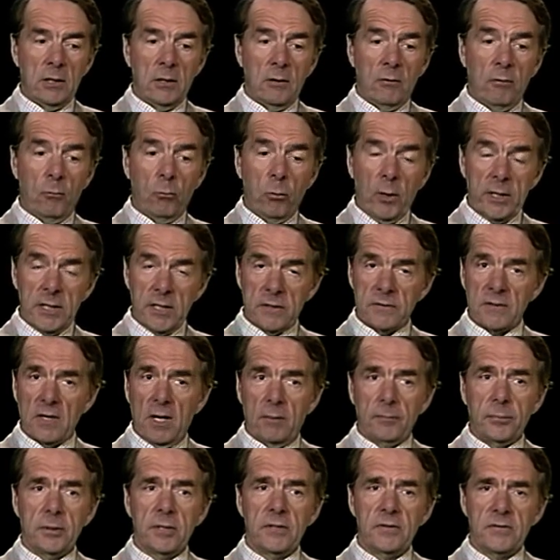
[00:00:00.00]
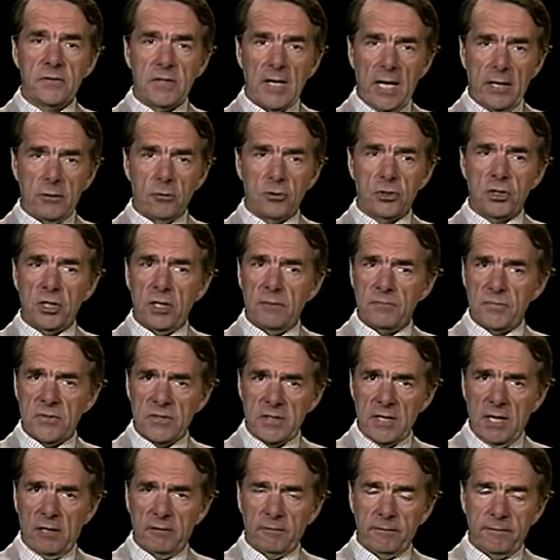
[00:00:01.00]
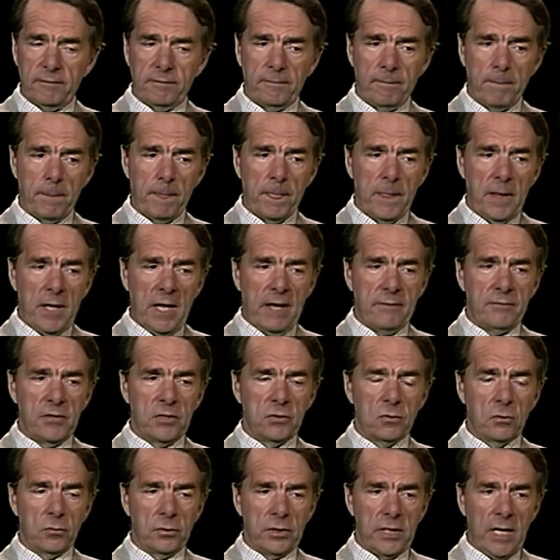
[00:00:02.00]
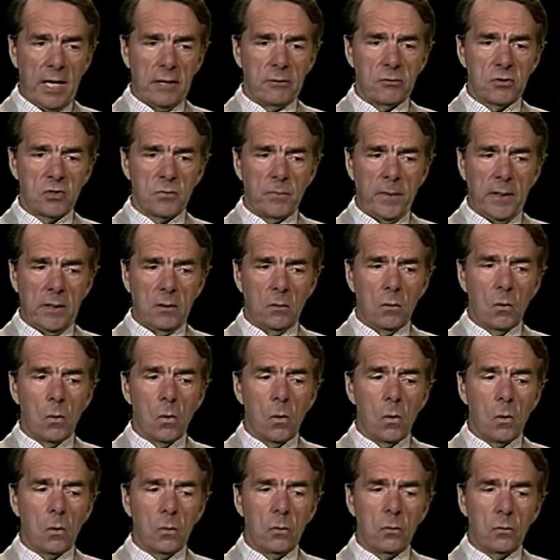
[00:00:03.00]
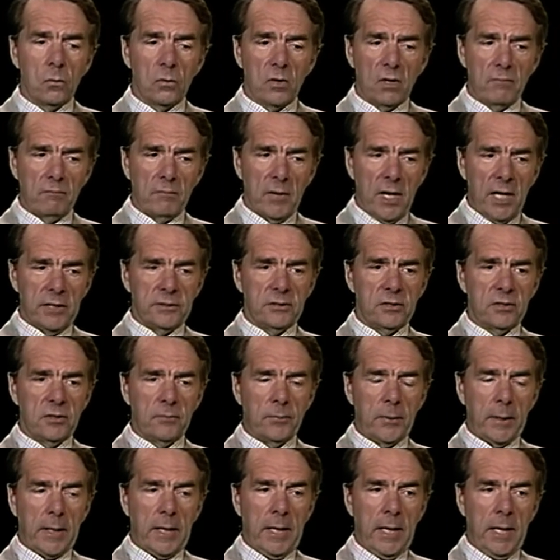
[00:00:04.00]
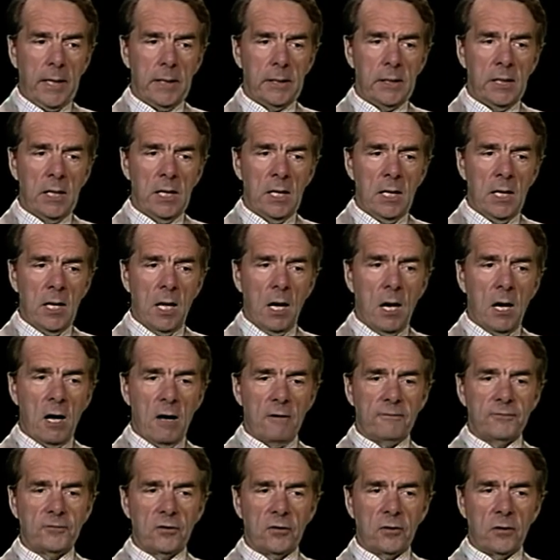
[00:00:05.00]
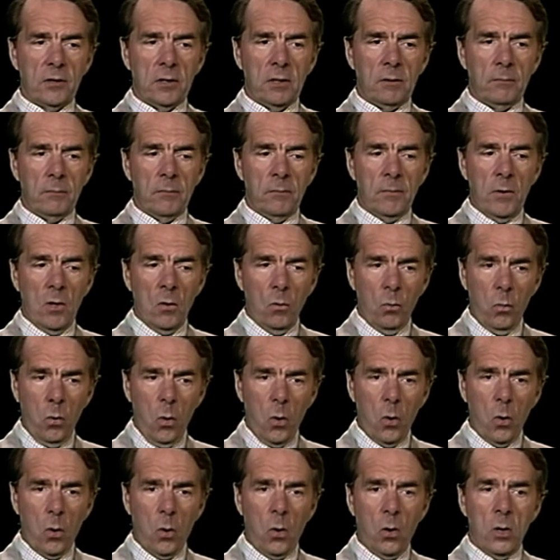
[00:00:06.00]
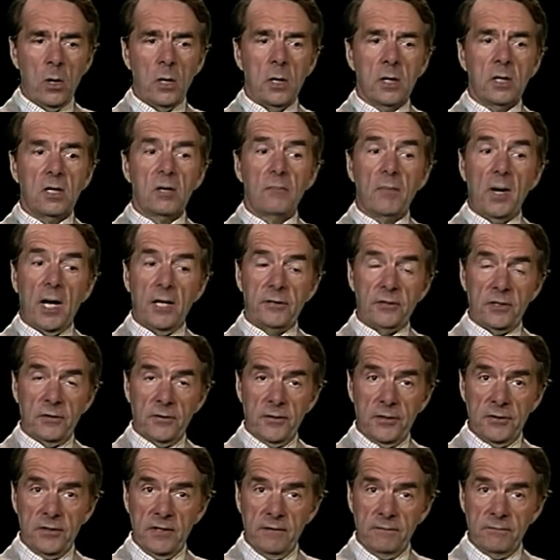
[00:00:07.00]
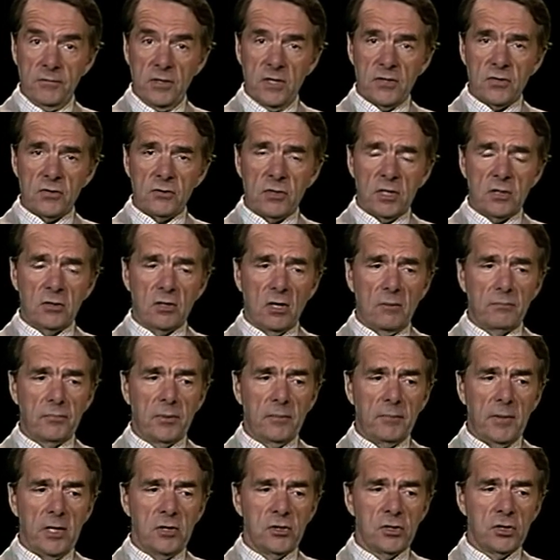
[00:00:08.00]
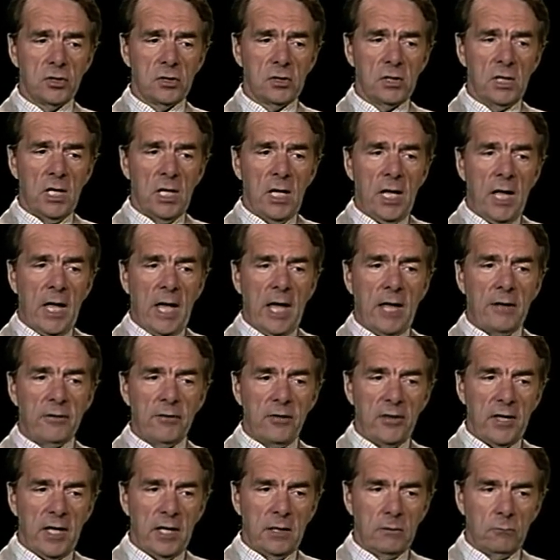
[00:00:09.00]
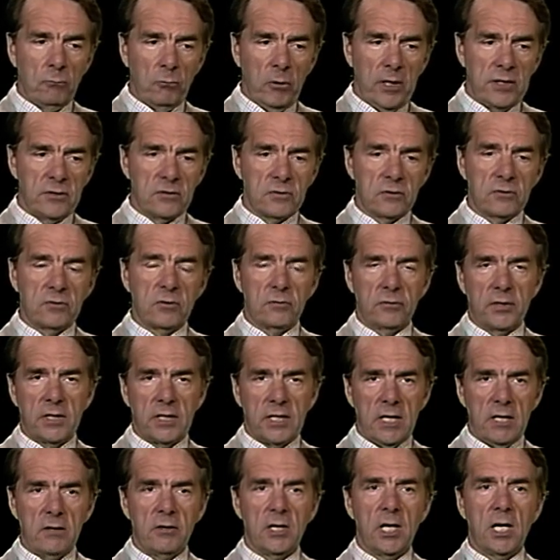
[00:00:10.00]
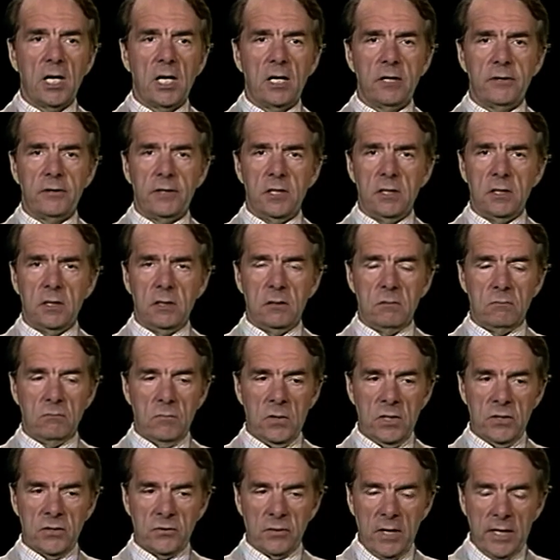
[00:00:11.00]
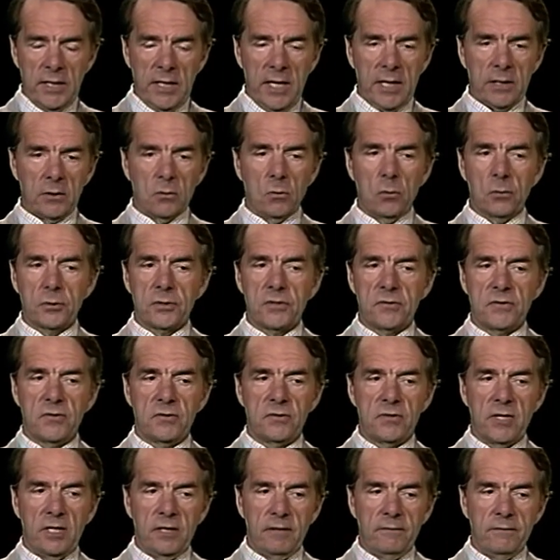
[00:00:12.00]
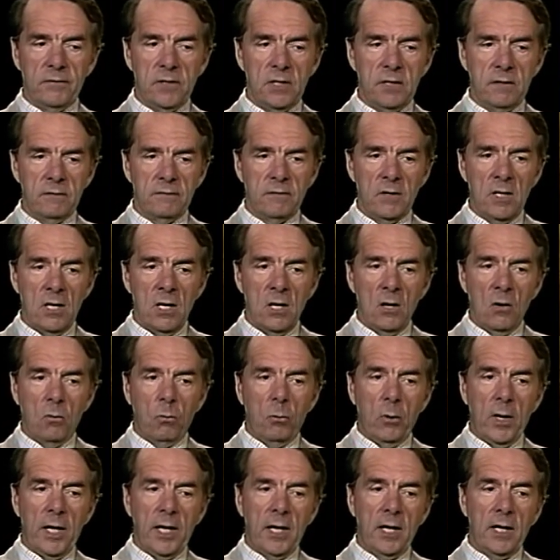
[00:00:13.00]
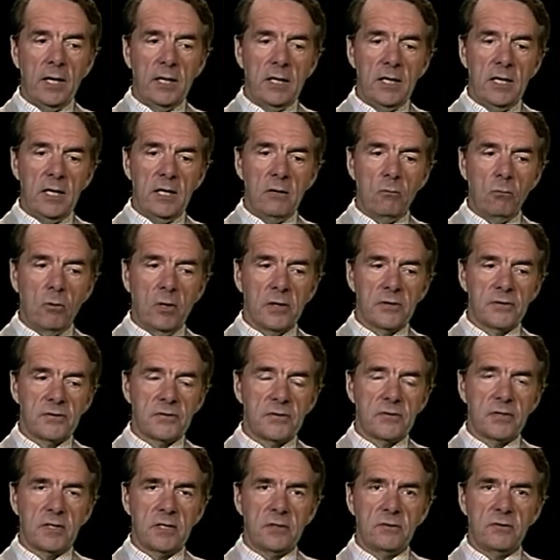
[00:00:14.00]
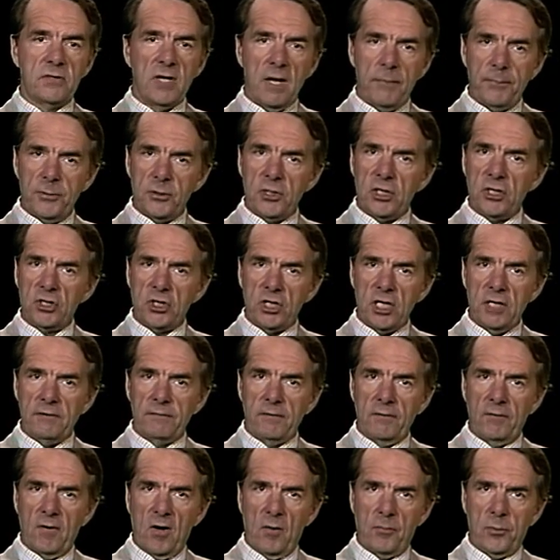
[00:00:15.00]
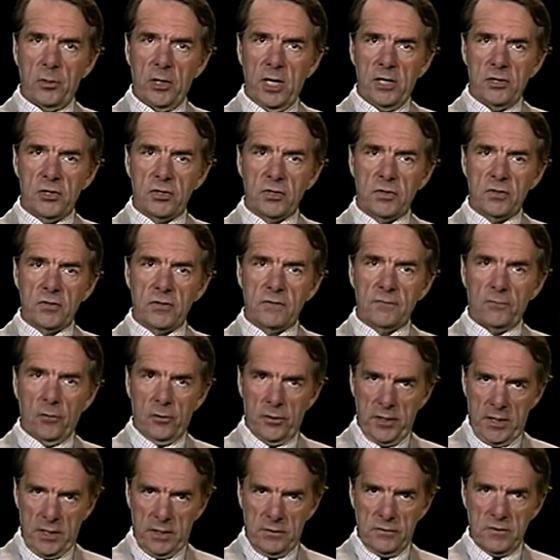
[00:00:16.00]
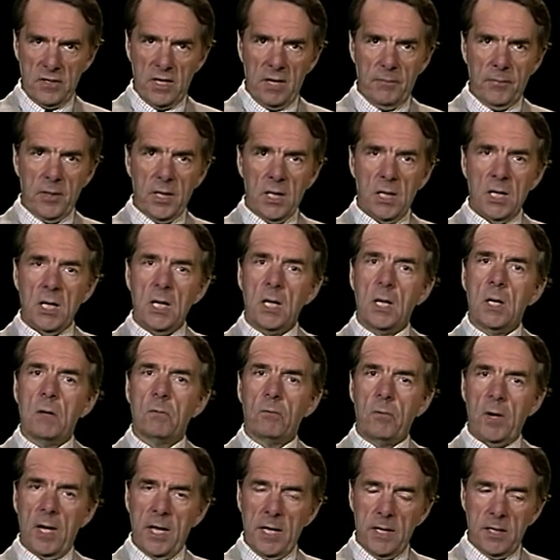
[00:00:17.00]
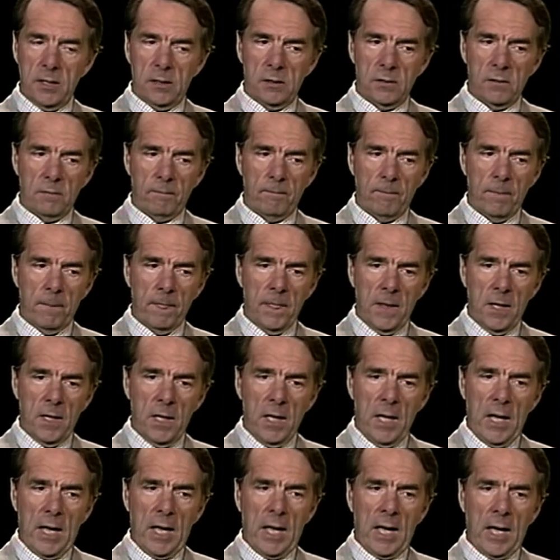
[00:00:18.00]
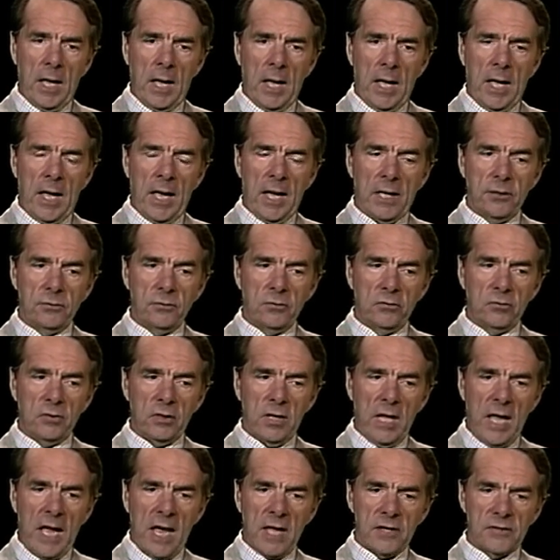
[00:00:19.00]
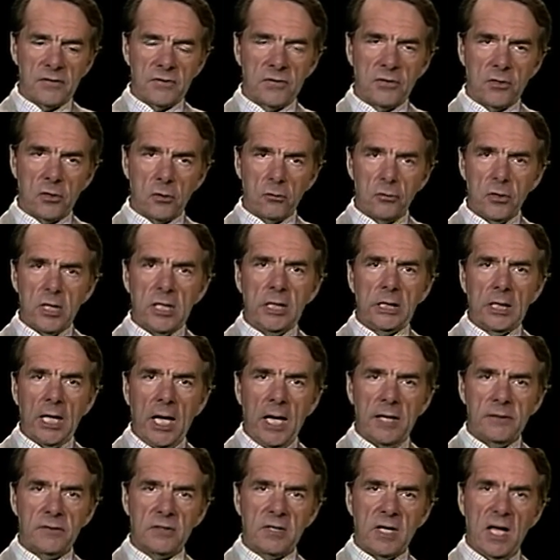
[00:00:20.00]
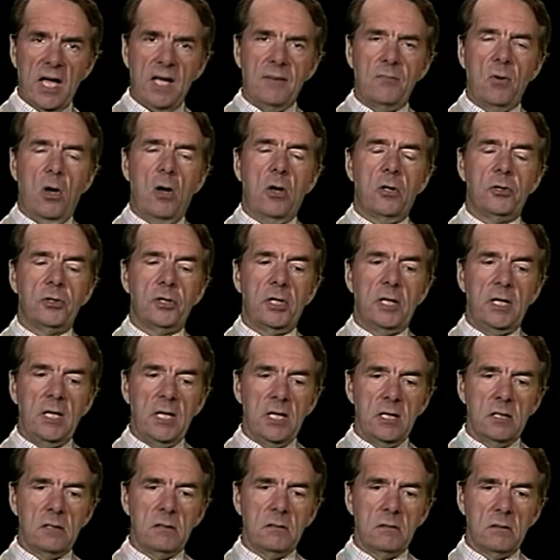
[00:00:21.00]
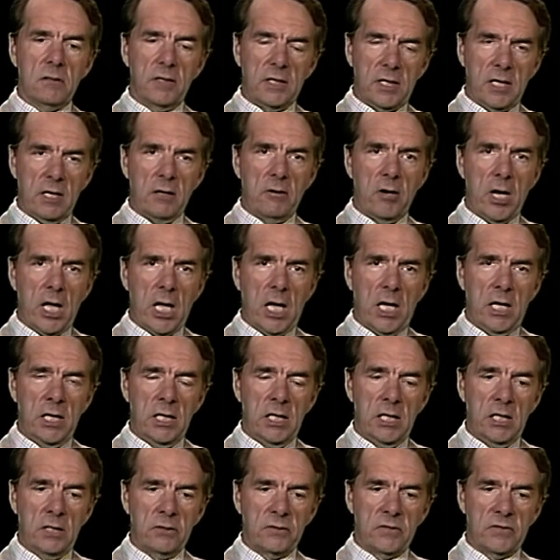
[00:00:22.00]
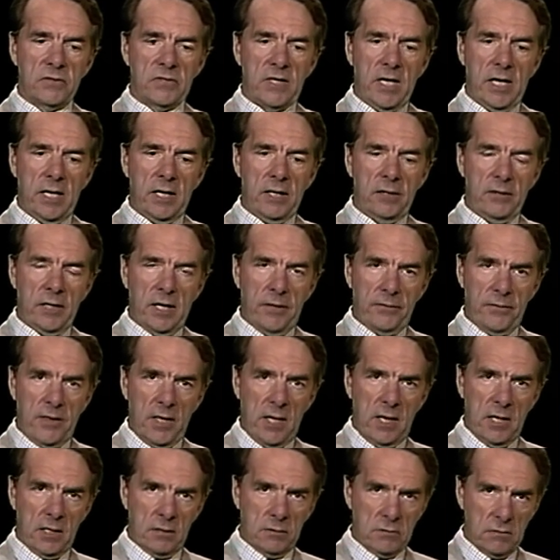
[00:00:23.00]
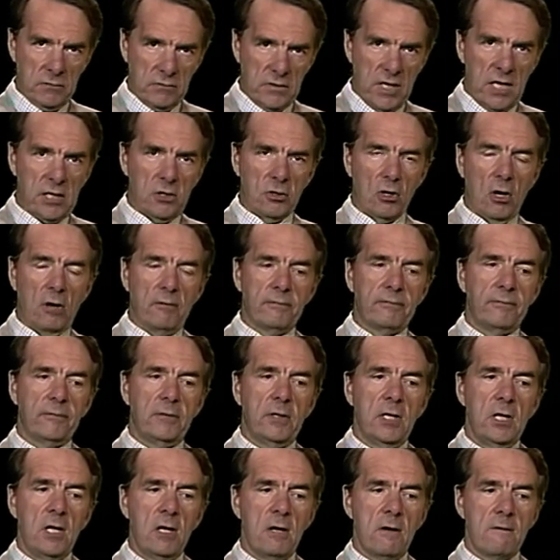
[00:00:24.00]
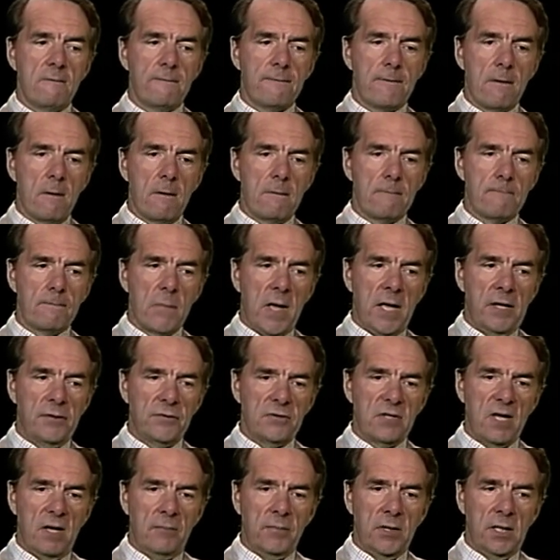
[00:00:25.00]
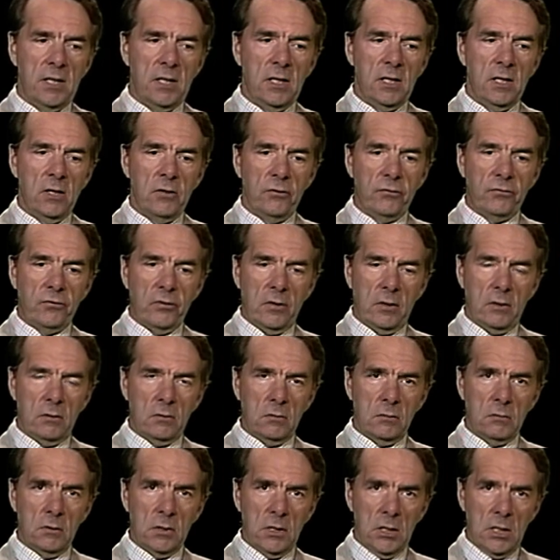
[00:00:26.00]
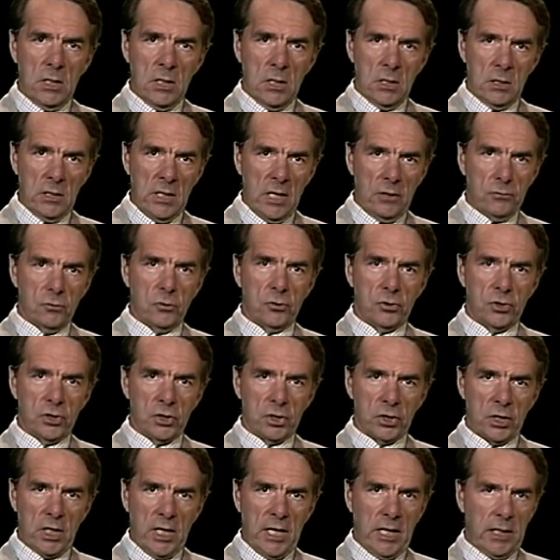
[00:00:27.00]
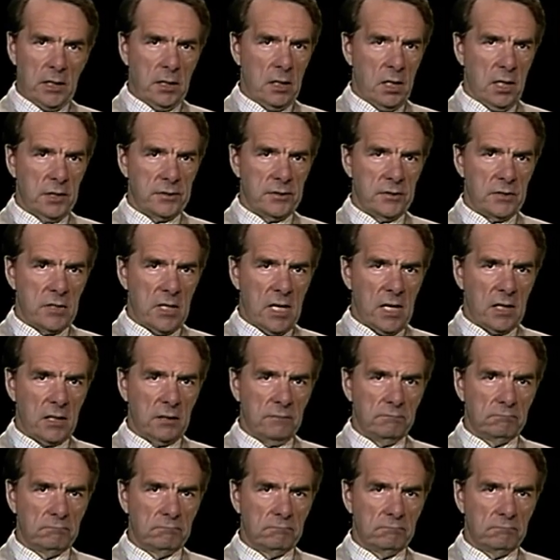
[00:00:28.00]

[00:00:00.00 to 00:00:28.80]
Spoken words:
One example is Janusz himself, Avigdor Janusz Ben Gol, who commanded the brigade after the war, commanded the Div district on promotion, and then went to the Kiryat, the Israeli headquarters in Tel Aviv, where he was the deputy chief of operations for the Entebbe raid. And as the green light came on in the Kiryat to say that they had taken off from Entebbe, so Janusz had a heart attack.